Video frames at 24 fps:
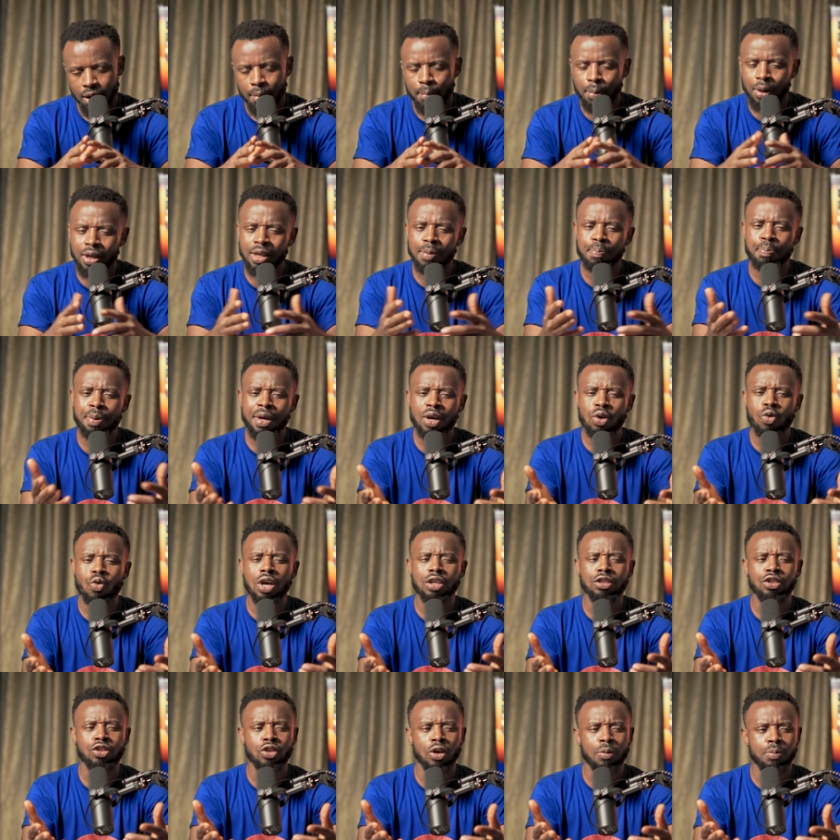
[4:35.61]
But the big
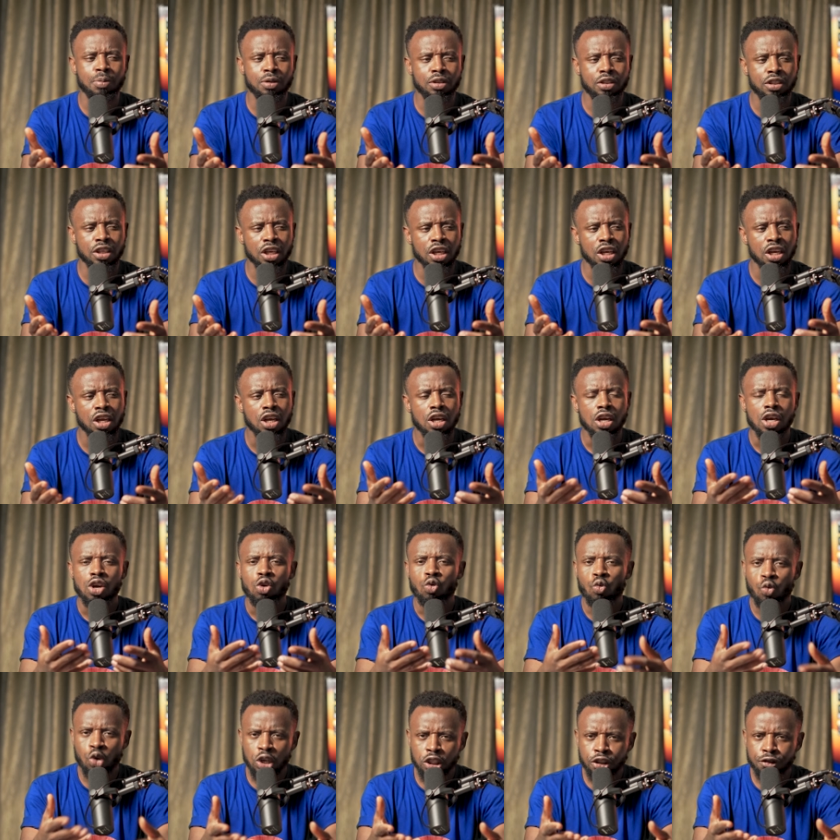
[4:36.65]
question be say,
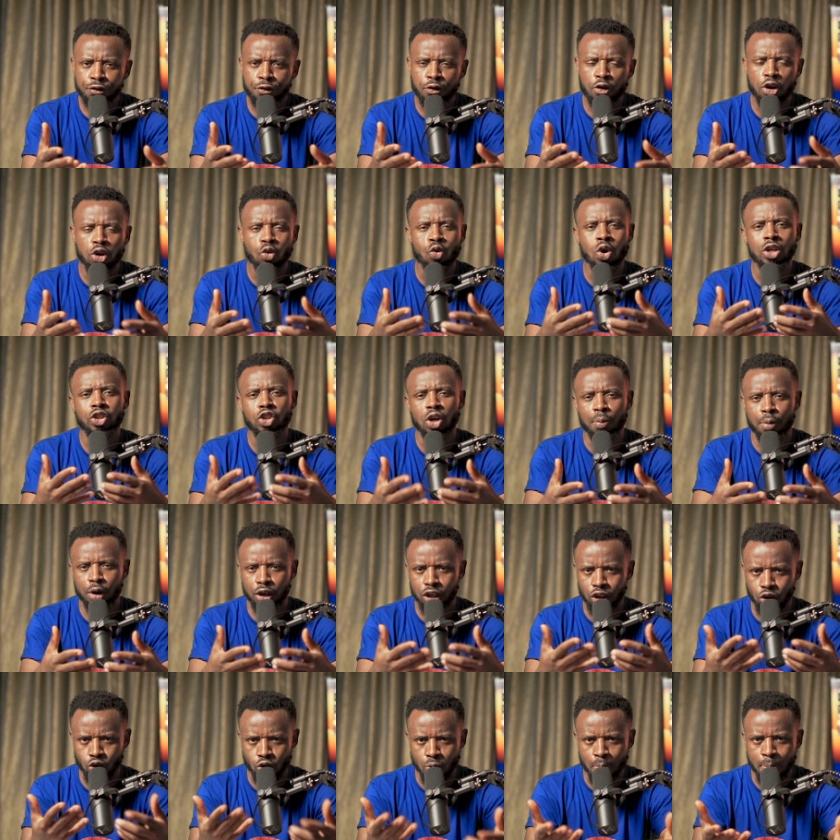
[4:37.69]
which phone will
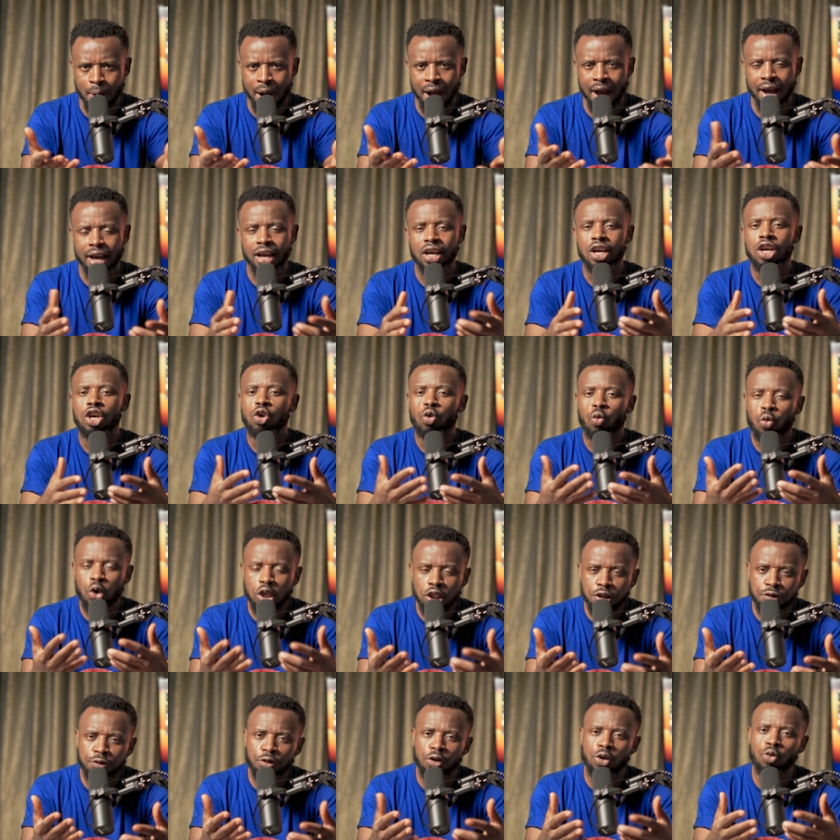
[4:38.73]
somebody go buy?
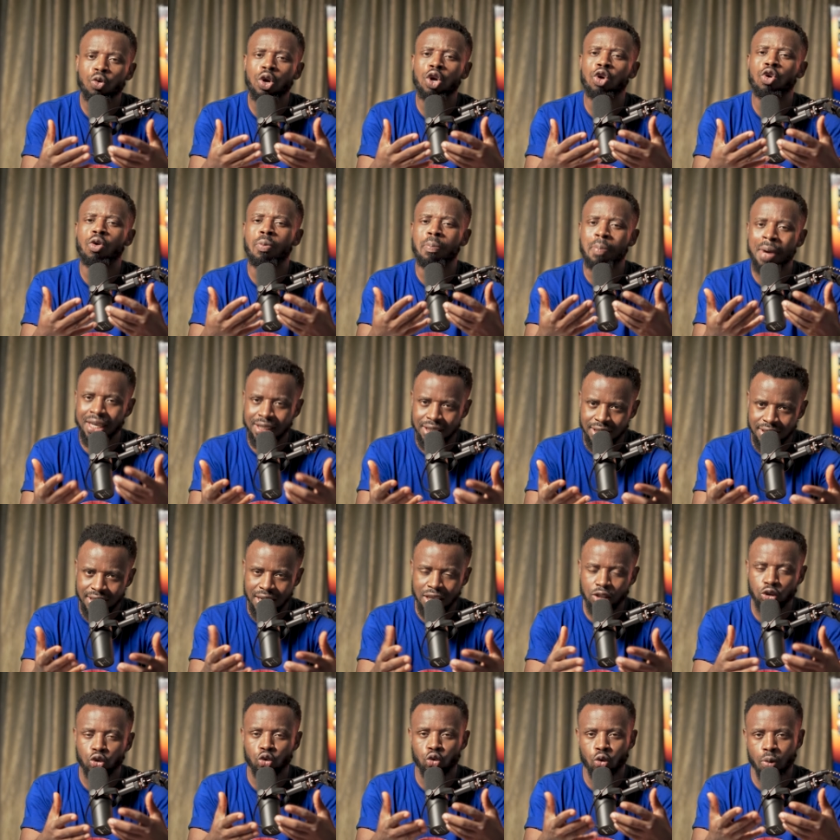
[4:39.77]
Which phone will go make
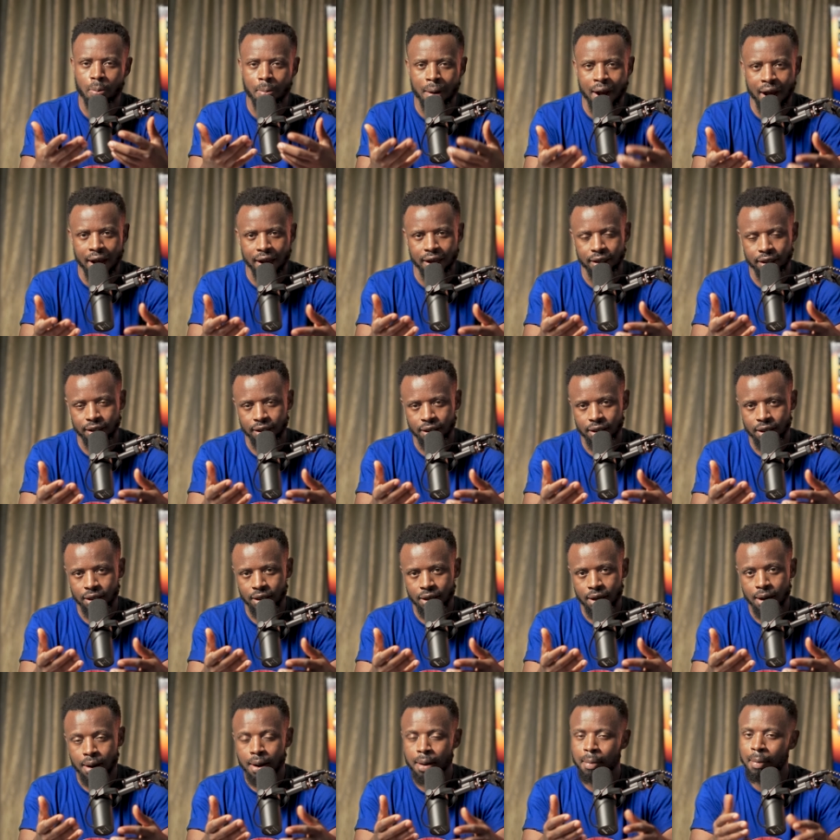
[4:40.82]
sense to buy?
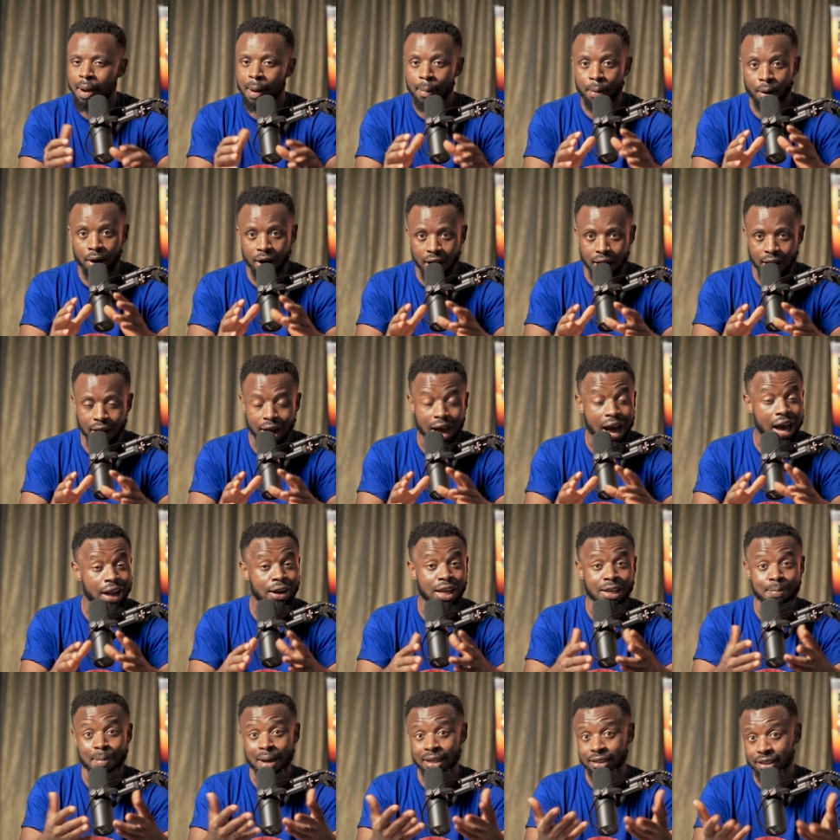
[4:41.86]
My brother
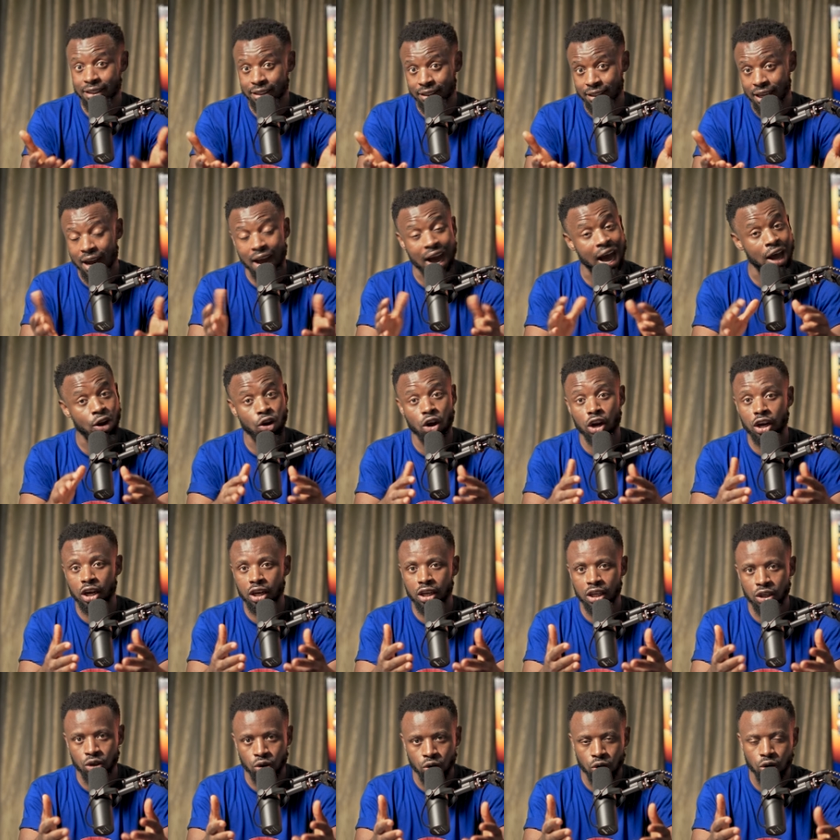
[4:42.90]
and my sister, I don't
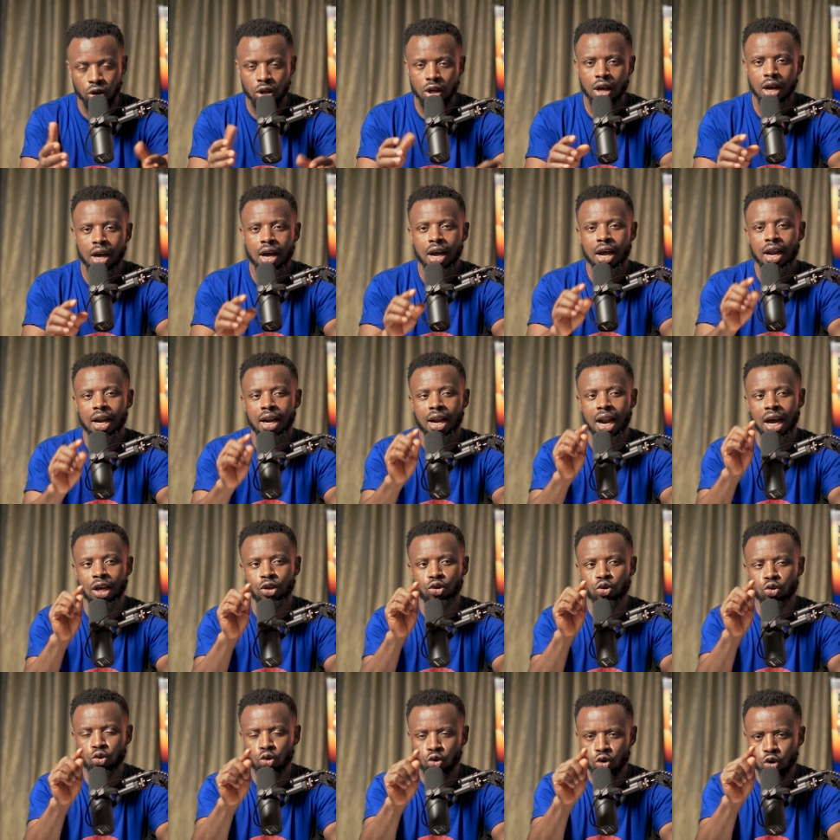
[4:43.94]
really know. Now
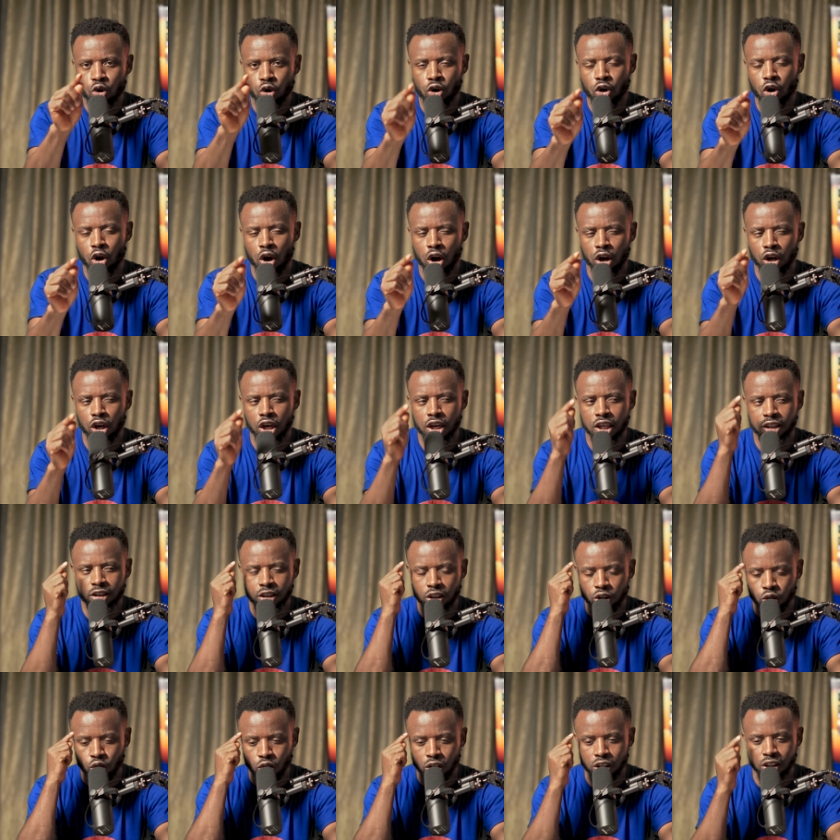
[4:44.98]
you go, come
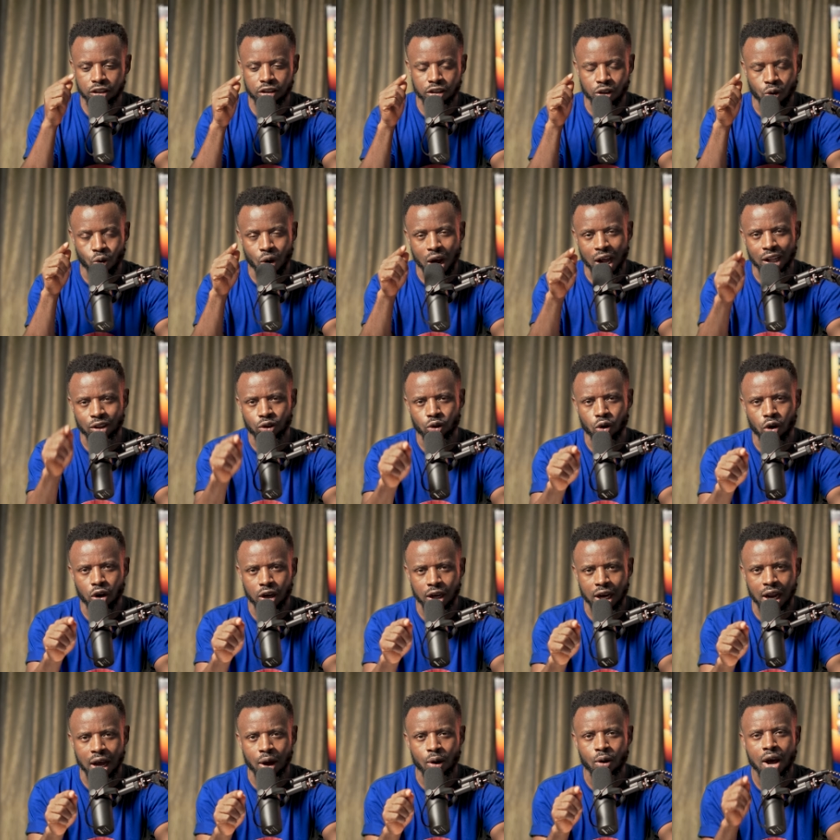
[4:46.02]
listen to this thing while I talk
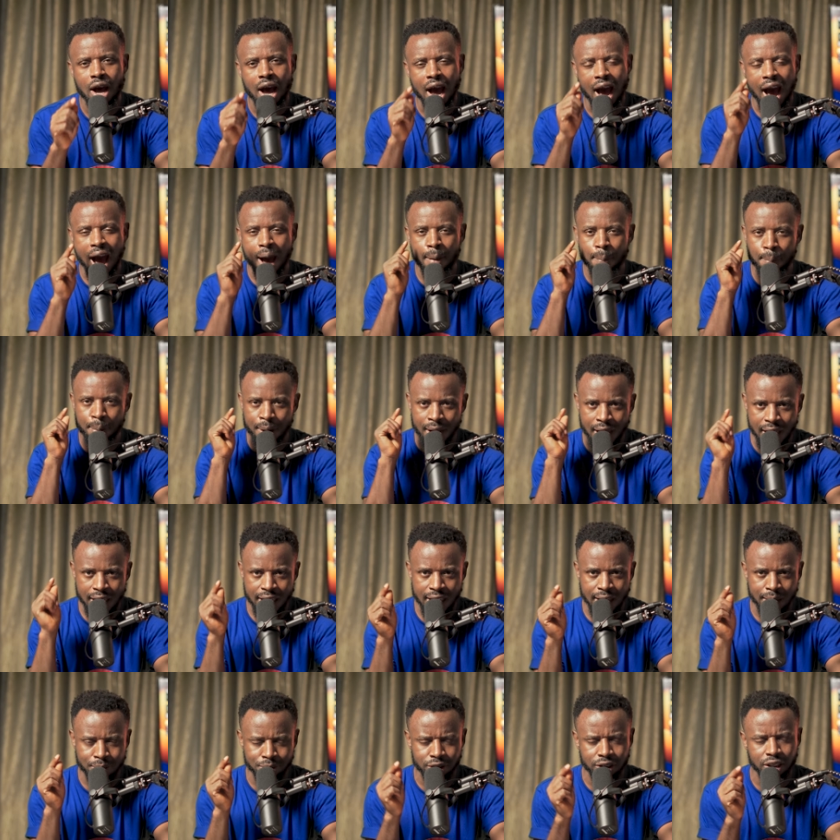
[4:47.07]
now. Apply
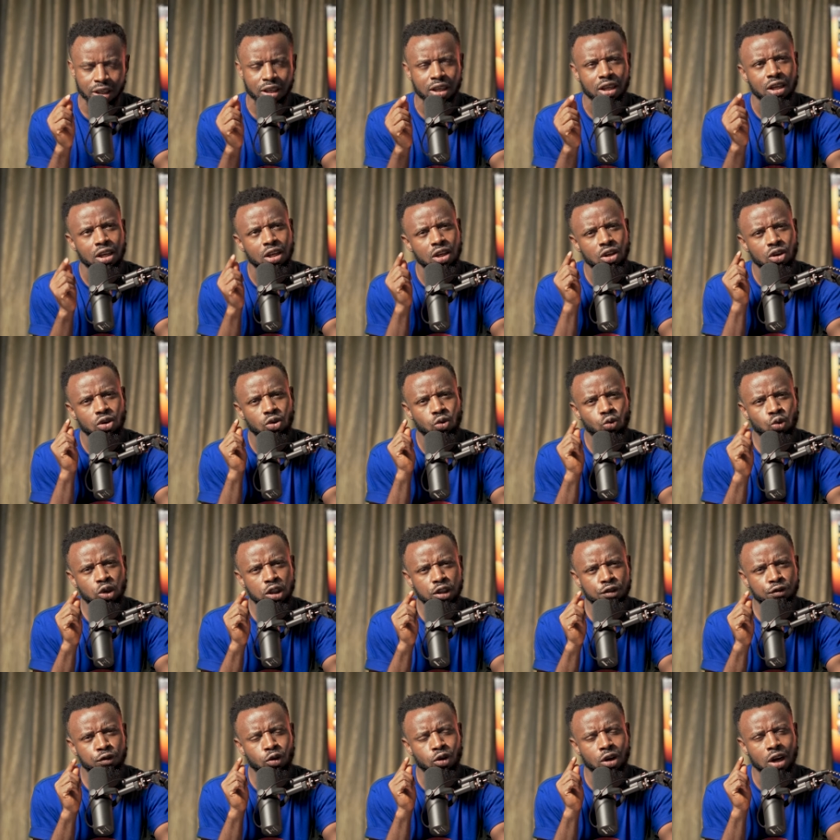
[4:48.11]
and say,
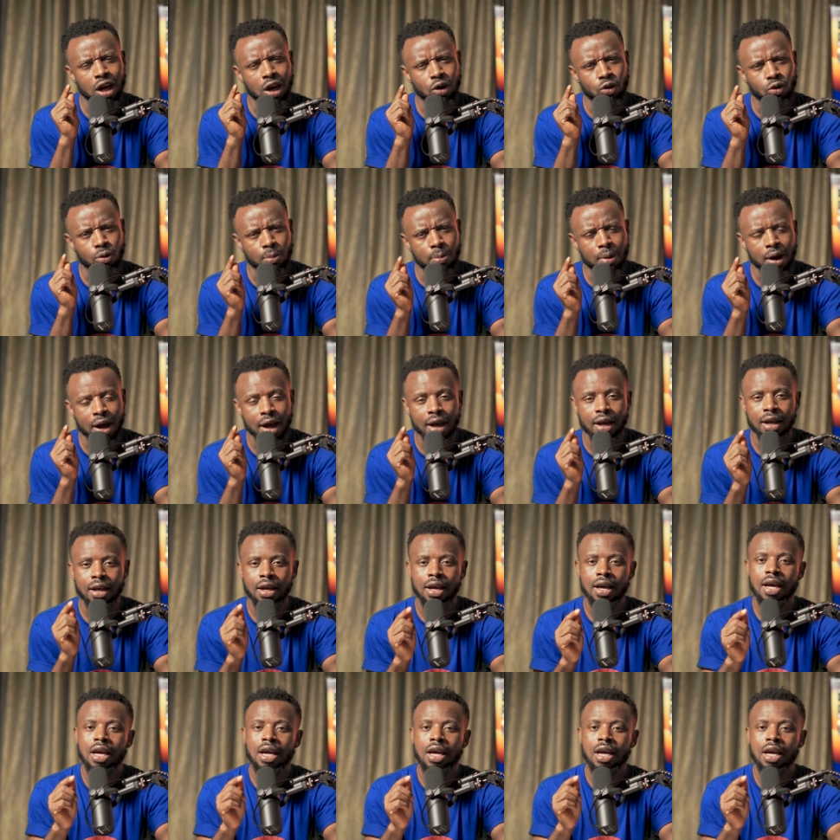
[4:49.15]
which phone I go buy?